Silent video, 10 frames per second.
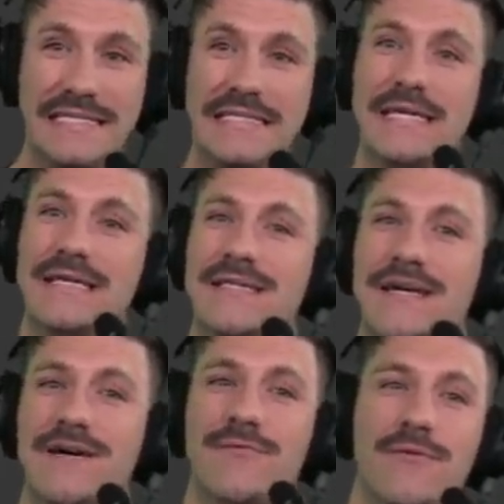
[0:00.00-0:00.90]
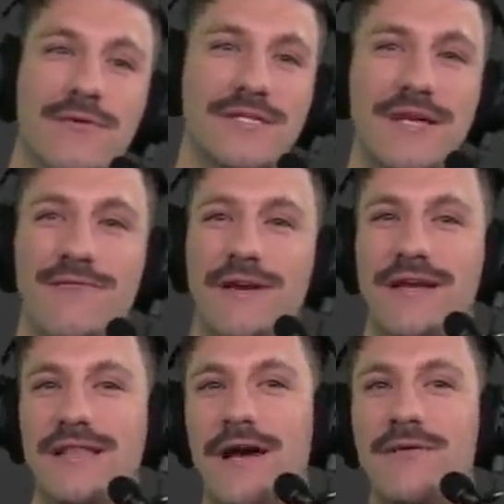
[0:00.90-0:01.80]
And uh, we'll, we'll see if we can
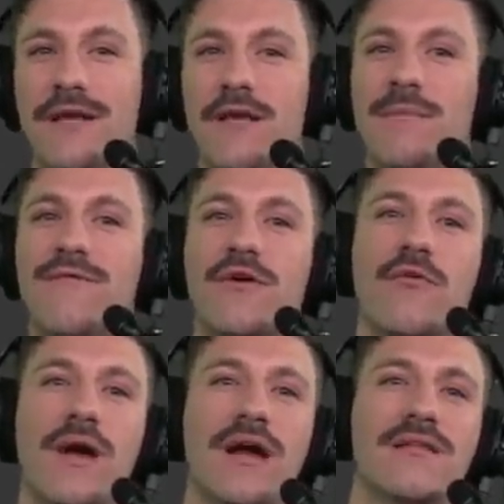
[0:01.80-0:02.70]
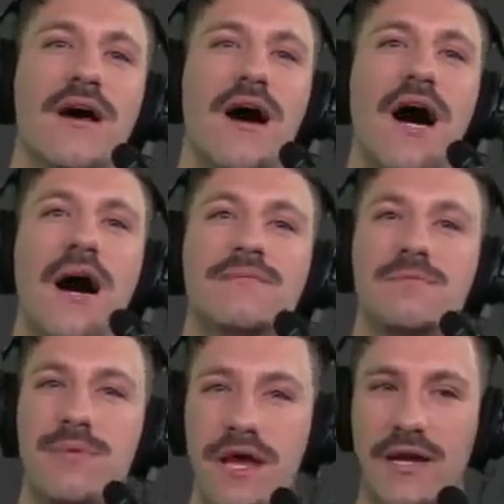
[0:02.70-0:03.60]
get that one together. But for grade the Hobbs
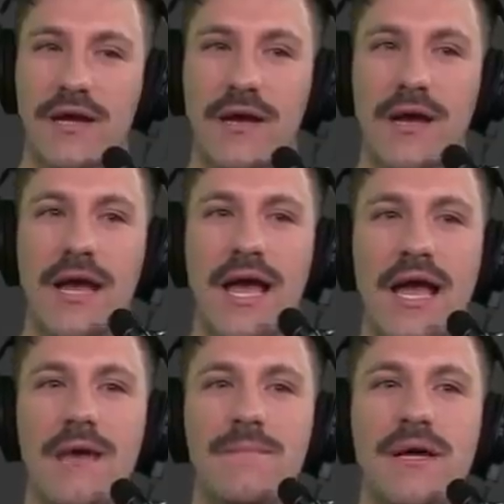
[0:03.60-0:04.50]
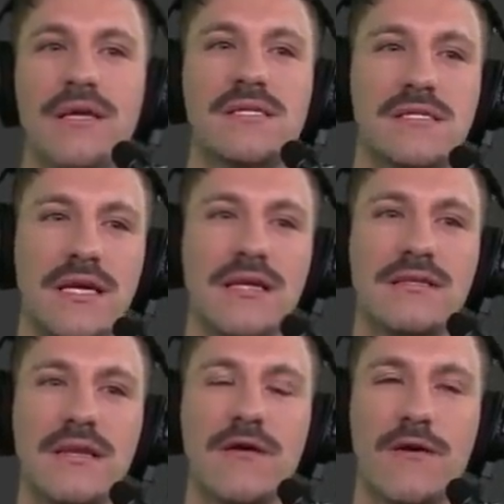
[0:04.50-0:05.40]
pick, A, B, C,
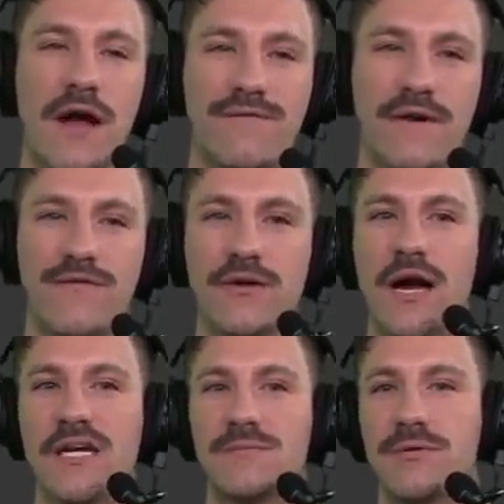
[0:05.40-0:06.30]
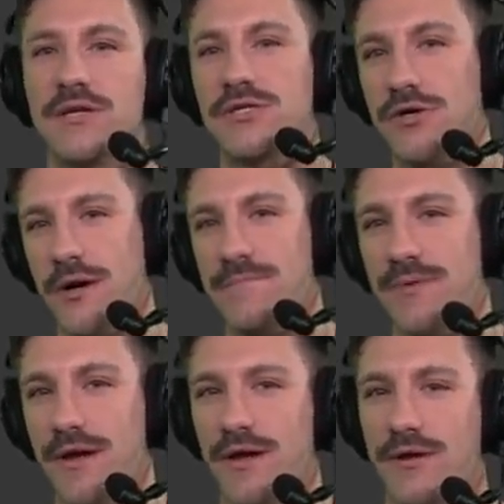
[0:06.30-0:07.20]
D, or F, if you guys please could
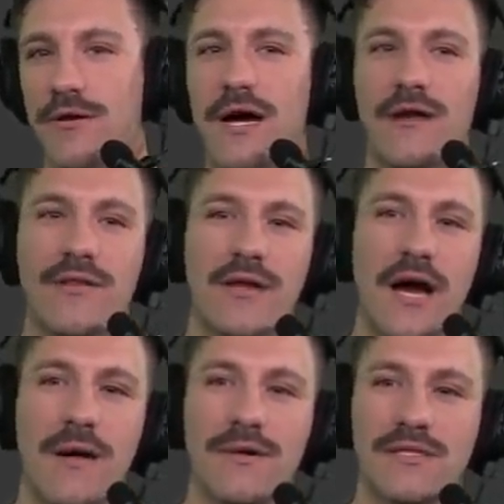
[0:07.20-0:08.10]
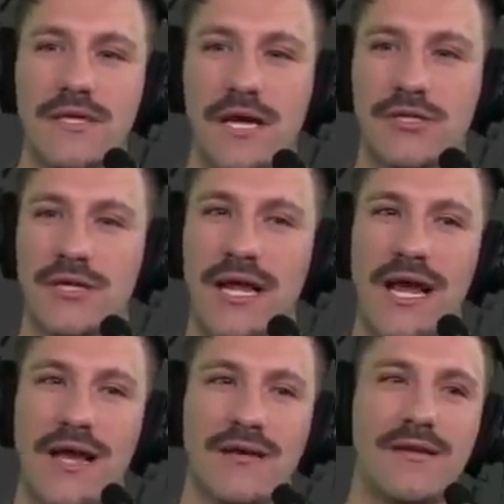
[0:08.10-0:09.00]
go down in the comments section
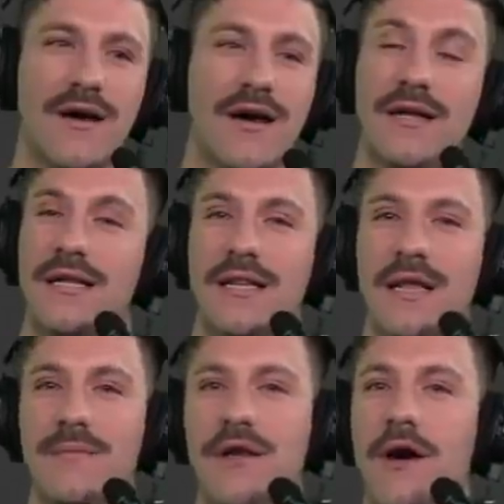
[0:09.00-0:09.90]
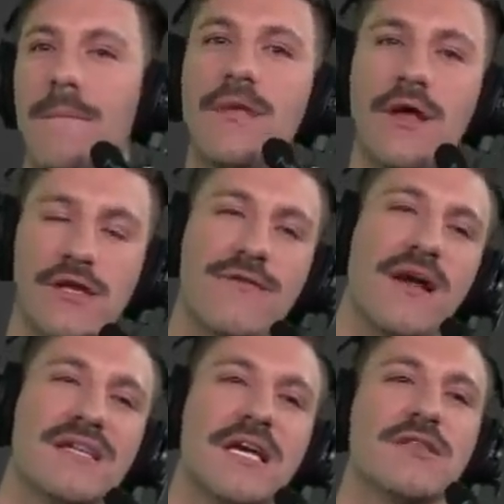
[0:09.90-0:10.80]
and uh, let me know. If you
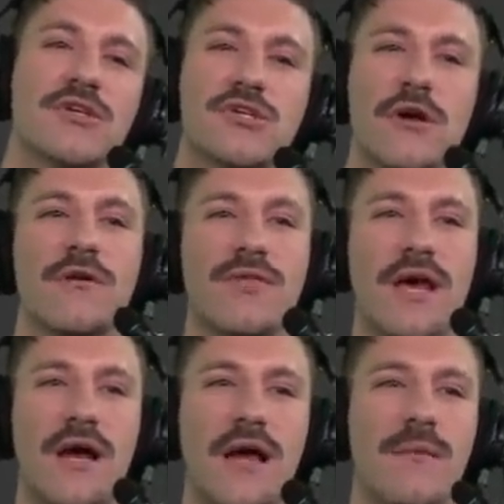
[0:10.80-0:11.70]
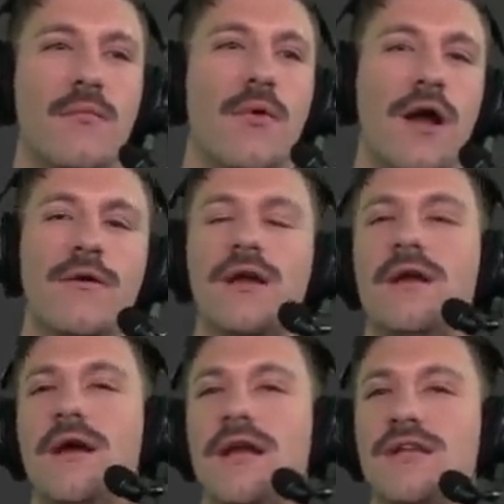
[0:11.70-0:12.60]
guys like the shirt that I am
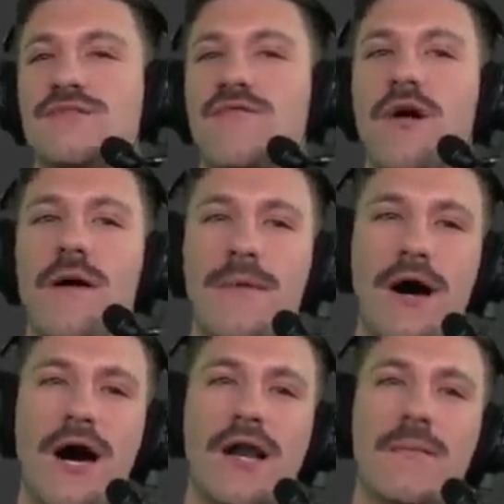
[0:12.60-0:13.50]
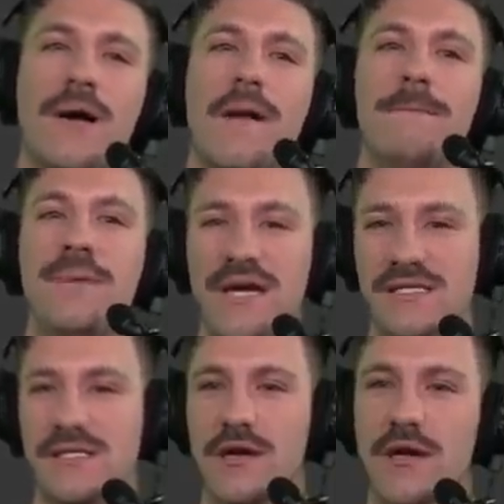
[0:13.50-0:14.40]
wearing, it is from Autumn
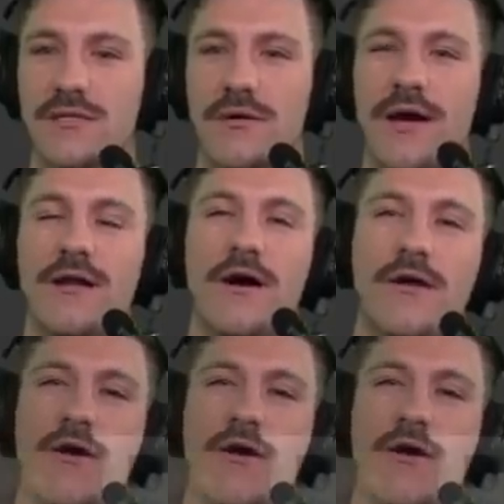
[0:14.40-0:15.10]
Abyss. So head on